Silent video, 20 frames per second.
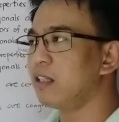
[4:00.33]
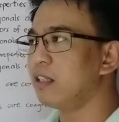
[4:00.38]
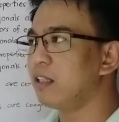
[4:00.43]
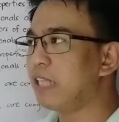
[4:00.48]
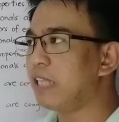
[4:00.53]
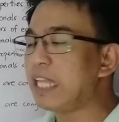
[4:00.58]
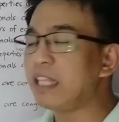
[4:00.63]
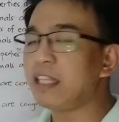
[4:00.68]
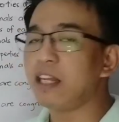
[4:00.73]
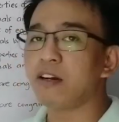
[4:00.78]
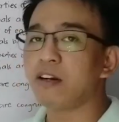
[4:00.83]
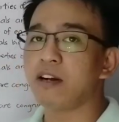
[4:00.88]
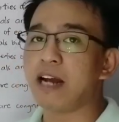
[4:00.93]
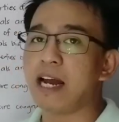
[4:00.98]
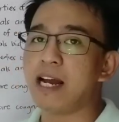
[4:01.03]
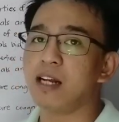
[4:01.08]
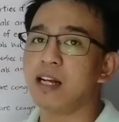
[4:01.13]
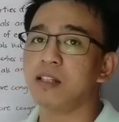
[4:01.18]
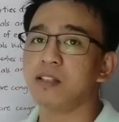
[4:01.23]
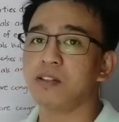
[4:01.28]
the interior
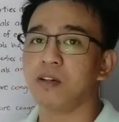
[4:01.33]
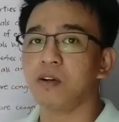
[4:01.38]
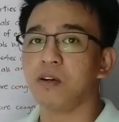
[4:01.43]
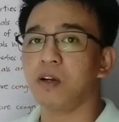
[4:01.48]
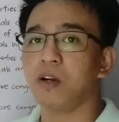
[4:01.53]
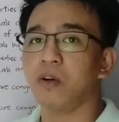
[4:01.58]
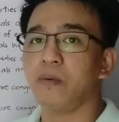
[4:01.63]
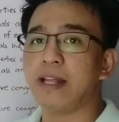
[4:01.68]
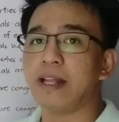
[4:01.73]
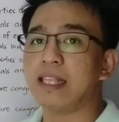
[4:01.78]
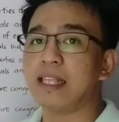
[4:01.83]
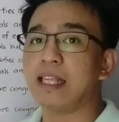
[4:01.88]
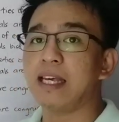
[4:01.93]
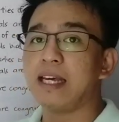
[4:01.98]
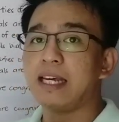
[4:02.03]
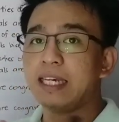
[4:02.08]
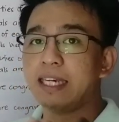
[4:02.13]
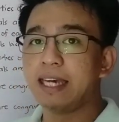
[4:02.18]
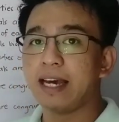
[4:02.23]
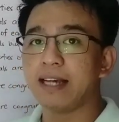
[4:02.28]
angles congruent?
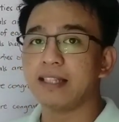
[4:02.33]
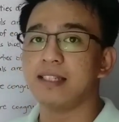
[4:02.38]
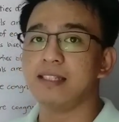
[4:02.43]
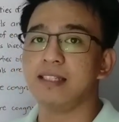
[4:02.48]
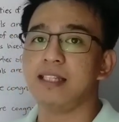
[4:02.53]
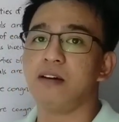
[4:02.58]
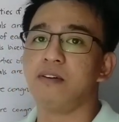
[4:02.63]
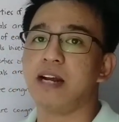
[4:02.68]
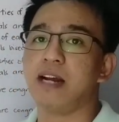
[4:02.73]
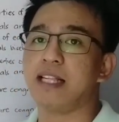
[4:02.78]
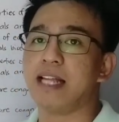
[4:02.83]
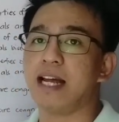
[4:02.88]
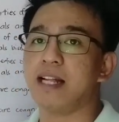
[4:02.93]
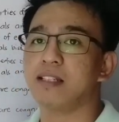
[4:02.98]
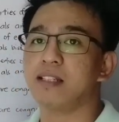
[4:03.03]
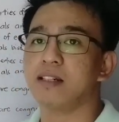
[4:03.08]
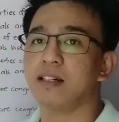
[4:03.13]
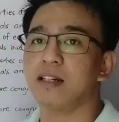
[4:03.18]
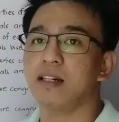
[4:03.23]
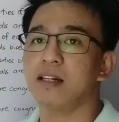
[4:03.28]
Yes, it's the correct
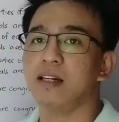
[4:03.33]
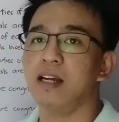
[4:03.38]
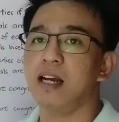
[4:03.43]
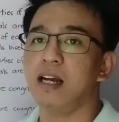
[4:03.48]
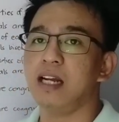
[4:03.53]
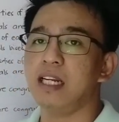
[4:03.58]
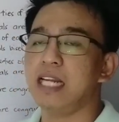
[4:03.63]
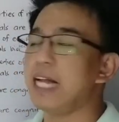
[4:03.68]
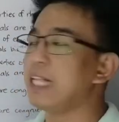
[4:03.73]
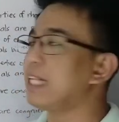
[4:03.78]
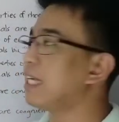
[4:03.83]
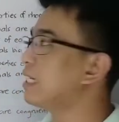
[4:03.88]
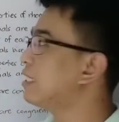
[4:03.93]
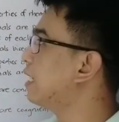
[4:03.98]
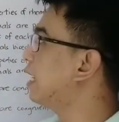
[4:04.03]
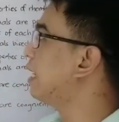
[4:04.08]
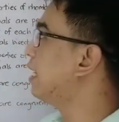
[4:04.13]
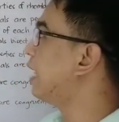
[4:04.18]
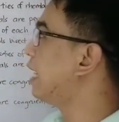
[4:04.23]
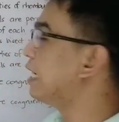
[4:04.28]
answer. Lahat
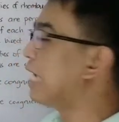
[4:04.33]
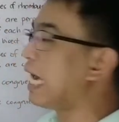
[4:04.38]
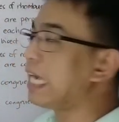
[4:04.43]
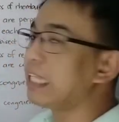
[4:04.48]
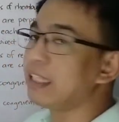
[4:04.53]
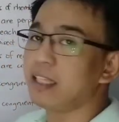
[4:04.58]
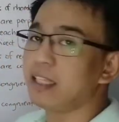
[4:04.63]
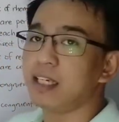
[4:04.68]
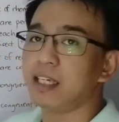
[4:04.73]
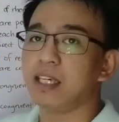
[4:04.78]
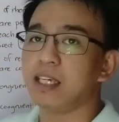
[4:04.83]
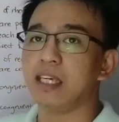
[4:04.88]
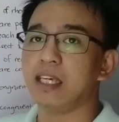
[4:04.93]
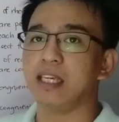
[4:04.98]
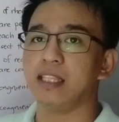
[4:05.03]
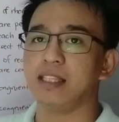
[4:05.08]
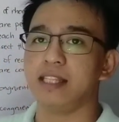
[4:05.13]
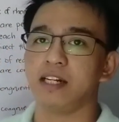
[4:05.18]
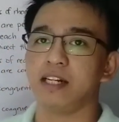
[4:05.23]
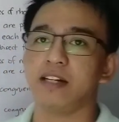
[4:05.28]
kasi yan ay ninety
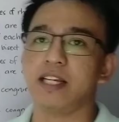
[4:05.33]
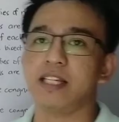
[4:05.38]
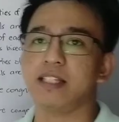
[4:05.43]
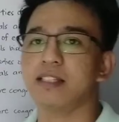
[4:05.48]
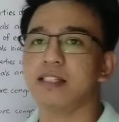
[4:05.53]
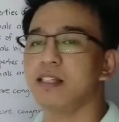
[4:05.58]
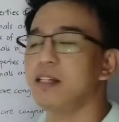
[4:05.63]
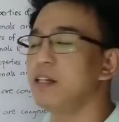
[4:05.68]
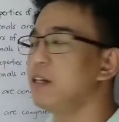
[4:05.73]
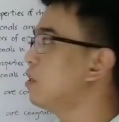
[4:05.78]
degrees.